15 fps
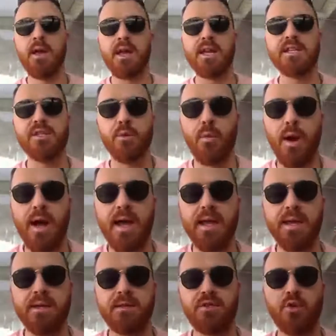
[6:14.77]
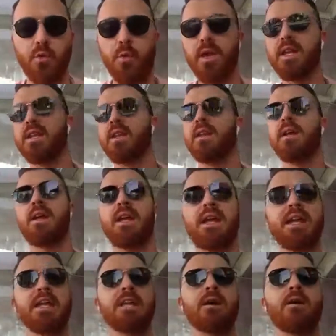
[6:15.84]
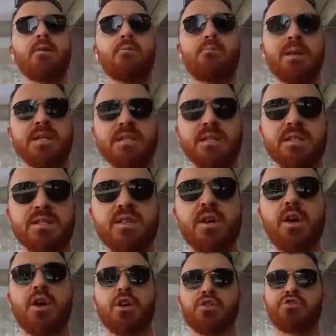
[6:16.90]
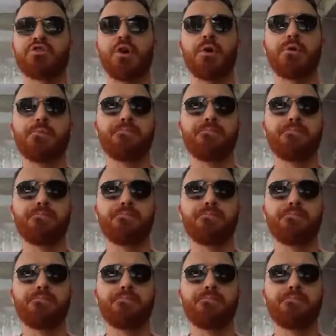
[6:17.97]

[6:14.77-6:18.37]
is the way to win in business. So